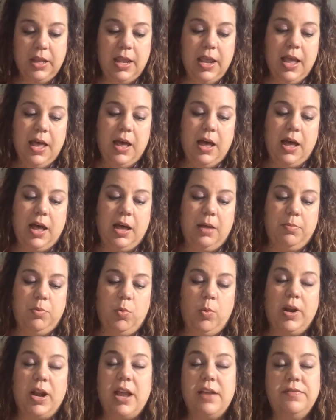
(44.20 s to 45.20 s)
But
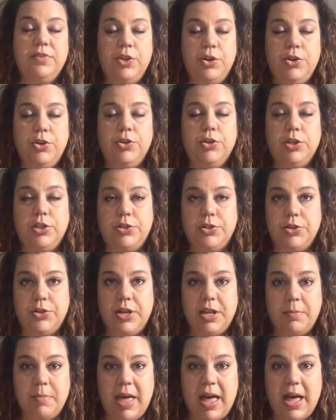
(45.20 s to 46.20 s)
what I've learned
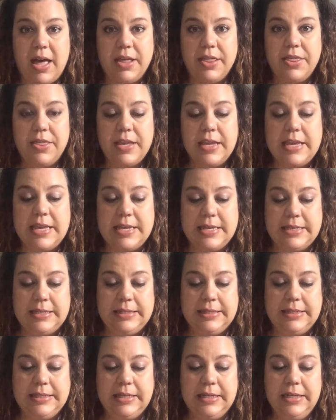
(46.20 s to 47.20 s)
concerning math
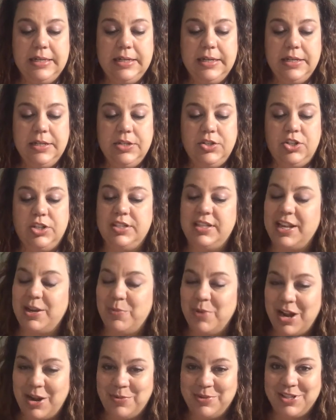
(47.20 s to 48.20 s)
is, just like
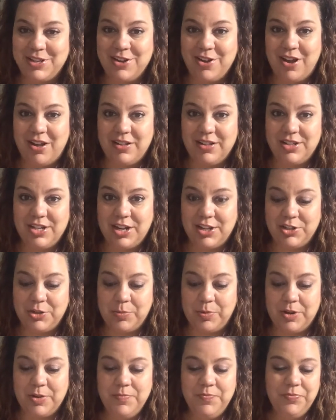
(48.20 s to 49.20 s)
when I was in college
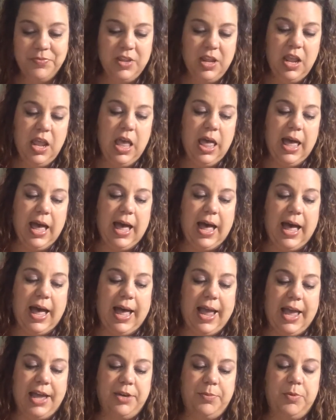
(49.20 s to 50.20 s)
algebra, I
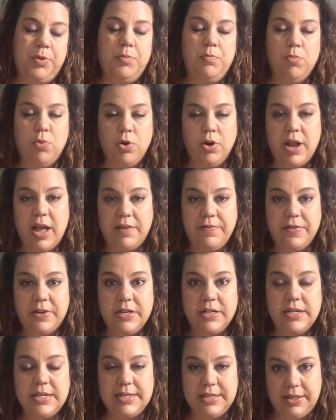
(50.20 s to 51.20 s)
had to put more
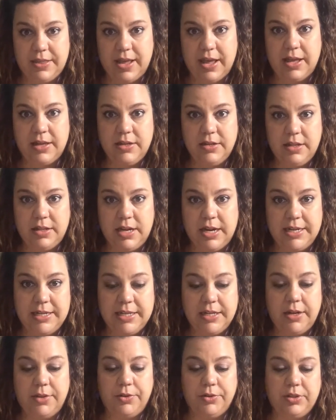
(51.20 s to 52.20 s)
effort into that than I
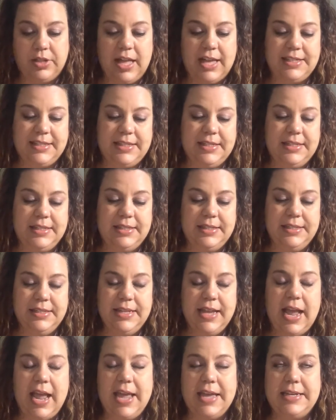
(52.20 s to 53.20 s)
did other classes.
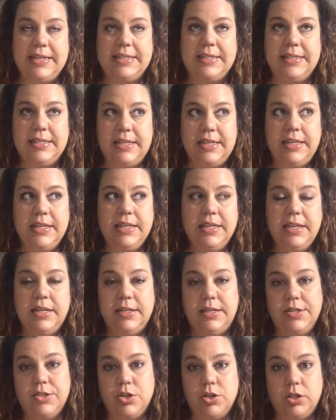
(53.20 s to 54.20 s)
I had to seek
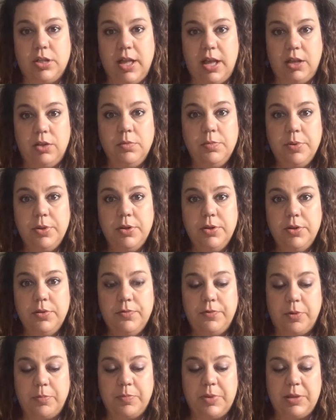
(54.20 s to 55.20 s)
additional help
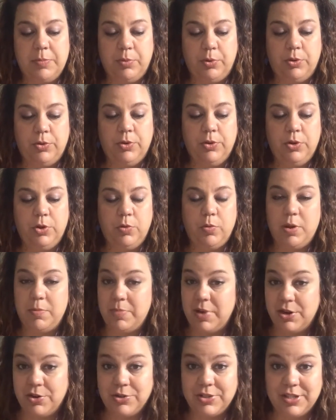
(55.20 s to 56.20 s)
from people who had
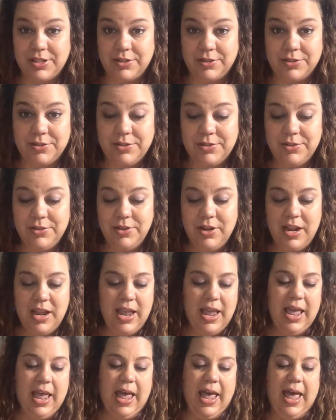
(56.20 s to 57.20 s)
better skills,
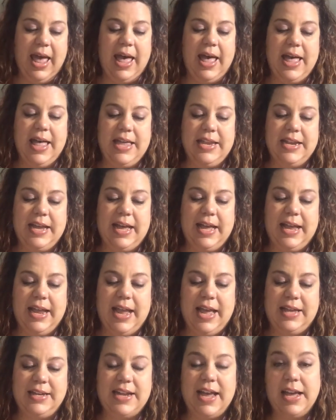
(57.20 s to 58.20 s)
and I
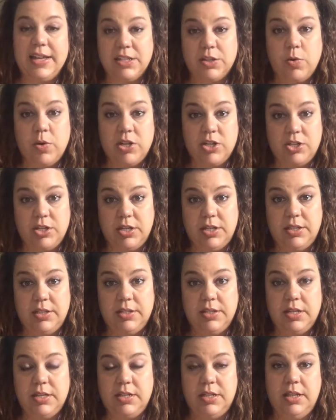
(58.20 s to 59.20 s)
had to ask questions
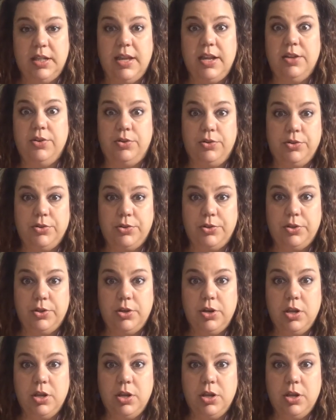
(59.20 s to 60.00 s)
until I understood,